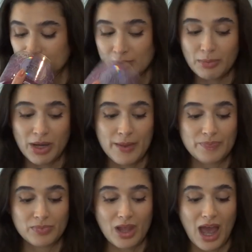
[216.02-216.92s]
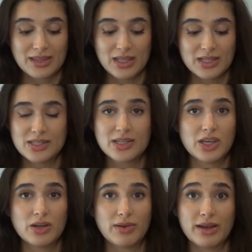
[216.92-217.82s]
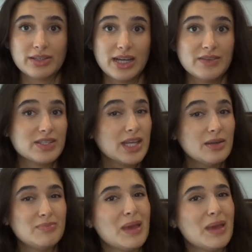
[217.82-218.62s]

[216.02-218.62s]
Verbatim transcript: But I think this is a year-round kind of scent.